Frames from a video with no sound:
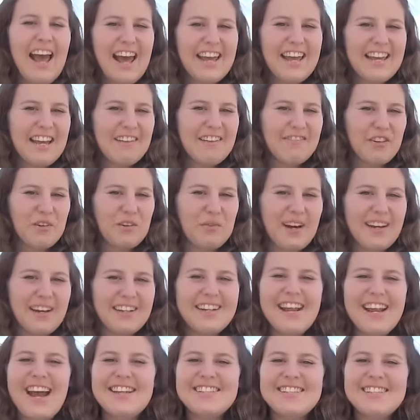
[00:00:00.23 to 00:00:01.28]
Hey everyone,
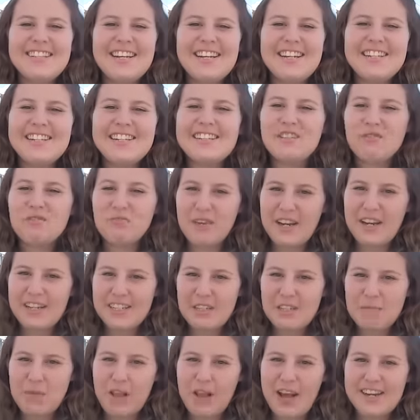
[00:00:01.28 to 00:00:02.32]
a Cygnus
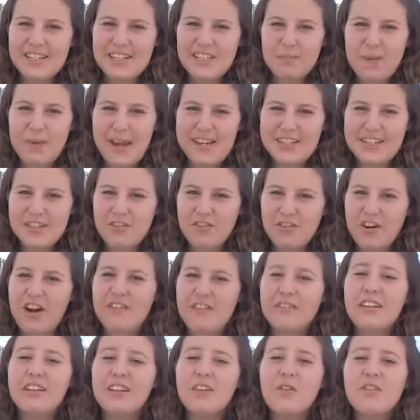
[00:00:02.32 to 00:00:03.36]
resupply
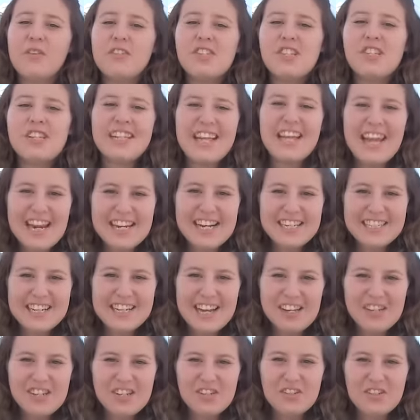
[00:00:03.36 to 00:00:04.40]
spacecraft launched to the
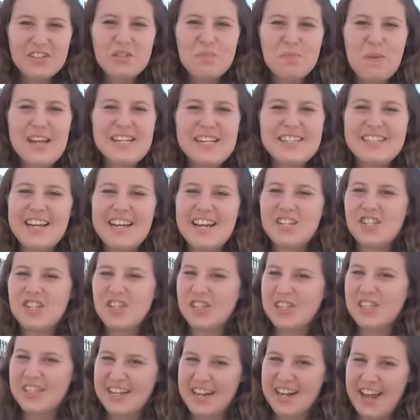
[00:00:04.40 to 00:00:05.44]
International Space
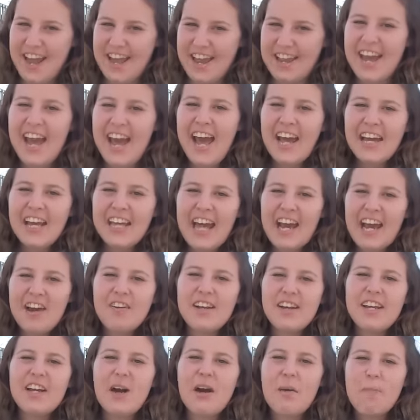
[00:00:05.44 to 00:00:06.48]
Station today,
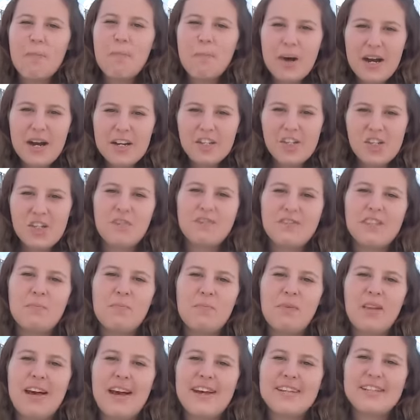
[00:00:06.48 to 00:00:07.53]
carrying a bunch of
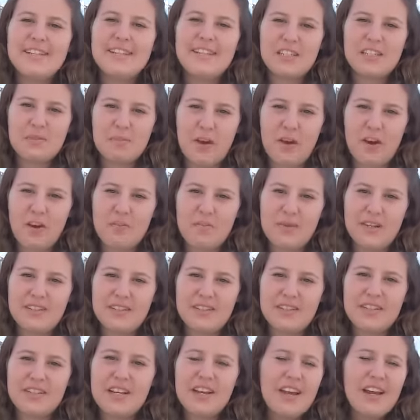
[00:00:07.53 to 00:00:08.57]
supplies and
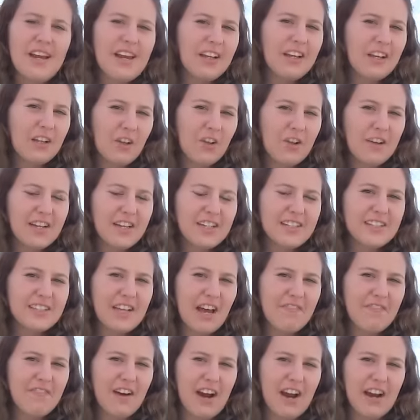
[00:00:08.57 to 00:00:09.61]
experiments, including
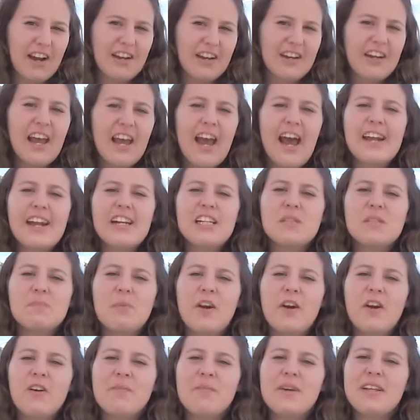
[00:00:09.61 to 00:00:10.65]
Saffire, an
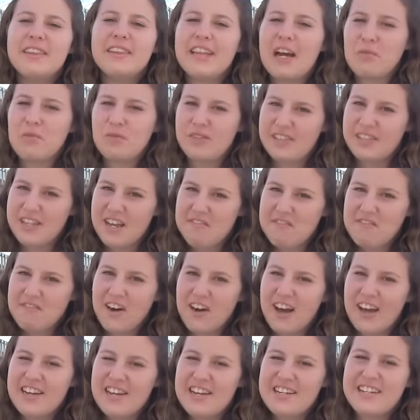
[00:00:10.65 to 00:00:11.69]
experiment that will set
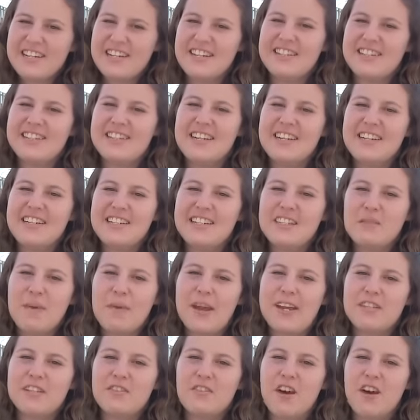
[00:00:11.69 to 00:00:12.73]
fire to the Cygnus
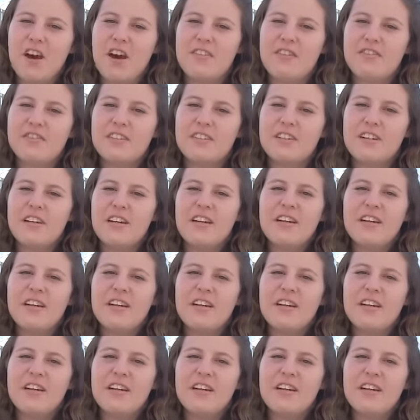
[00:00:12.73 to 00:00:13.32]
spacecraft.